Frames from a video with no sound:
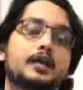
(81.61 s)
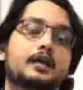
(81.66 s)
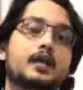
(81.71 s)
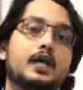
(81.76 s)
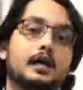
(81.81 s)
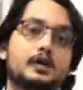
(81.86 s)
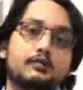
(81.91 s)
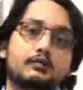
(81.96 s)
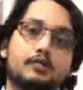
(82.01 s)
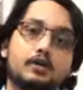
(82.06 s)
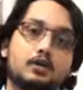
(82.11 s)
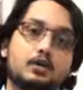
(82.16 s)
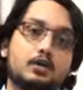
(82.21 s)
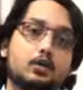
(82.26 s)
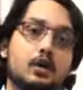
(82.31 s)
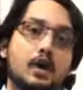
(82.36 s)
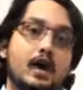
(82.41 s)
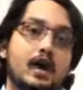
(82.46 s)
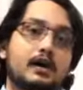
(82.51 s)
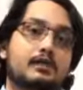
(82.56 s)
a time when you
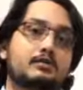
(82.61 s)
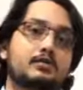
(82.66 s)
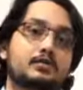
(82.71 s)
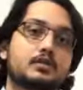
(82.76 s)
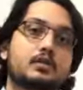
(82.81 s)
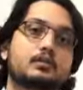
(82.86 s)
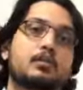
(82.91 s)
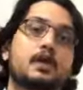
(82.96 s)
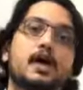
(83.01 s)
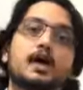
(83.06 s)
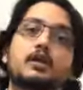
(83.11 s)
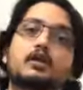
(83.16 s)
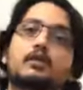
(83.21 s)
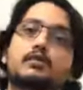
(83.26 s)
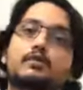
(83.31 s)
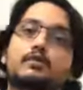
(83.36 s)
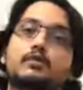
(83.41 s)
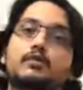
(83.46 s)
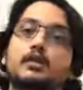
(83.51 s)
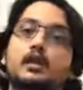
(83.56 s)
have some kind
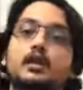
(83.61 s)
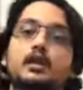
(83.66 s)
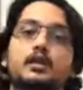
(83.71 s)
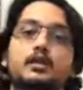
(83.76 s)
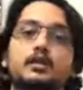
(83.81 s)
of uh,